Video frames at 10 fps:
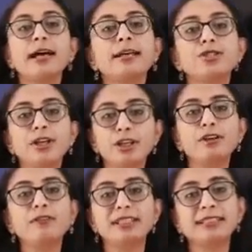So any
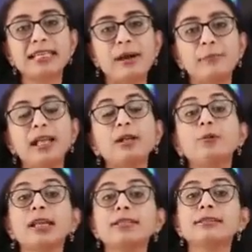of these has happened, and
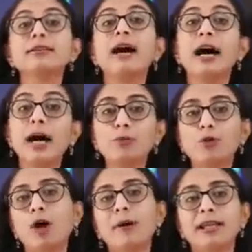when there's an
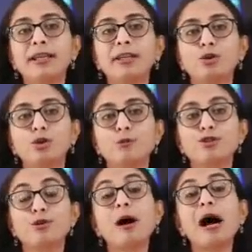abnormality in the
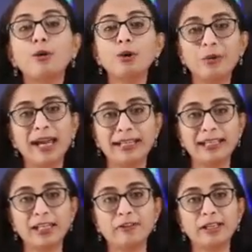chromosome, how do we
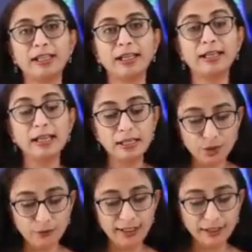identify that?
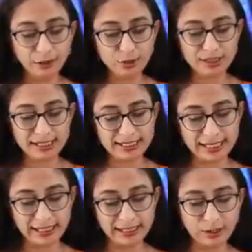So we can use this
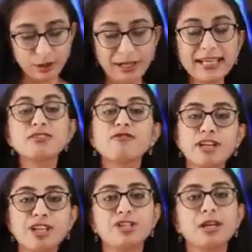technique called as
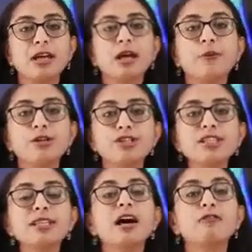FISH, which
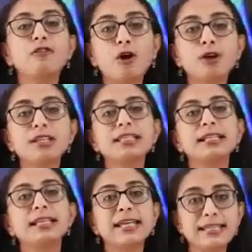is
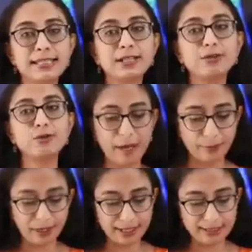fluorescent in situ
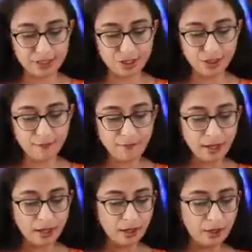hybridization.
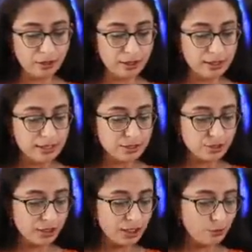Okay,
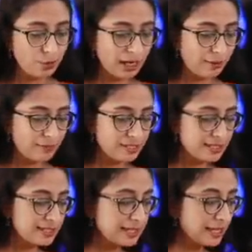so here what happens
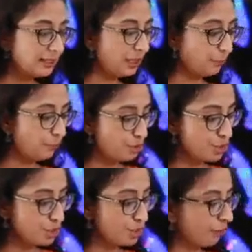is the
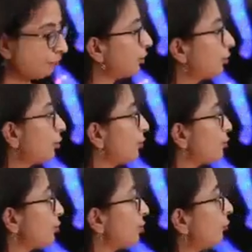portions of the
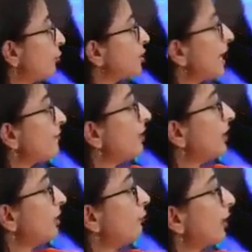chromosome which have the
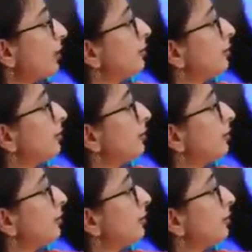defect,